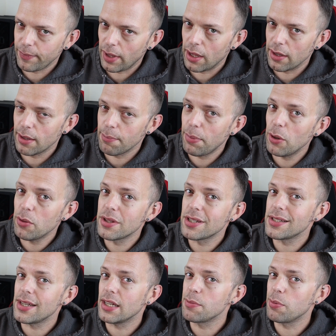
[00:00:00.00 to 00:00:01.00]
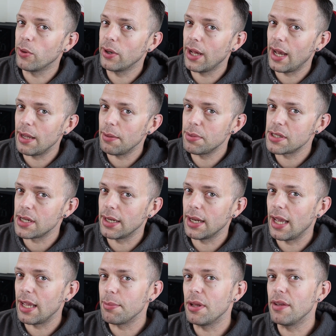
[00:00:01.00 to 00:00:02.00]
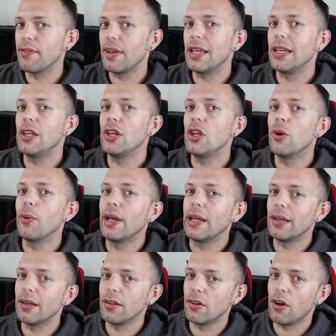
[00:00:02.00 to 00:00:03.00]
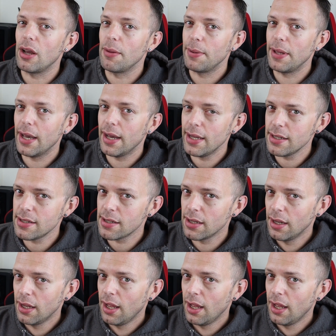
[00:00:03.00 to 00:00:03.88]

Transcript: Uh, they're both 6.8% ABV New England IPAs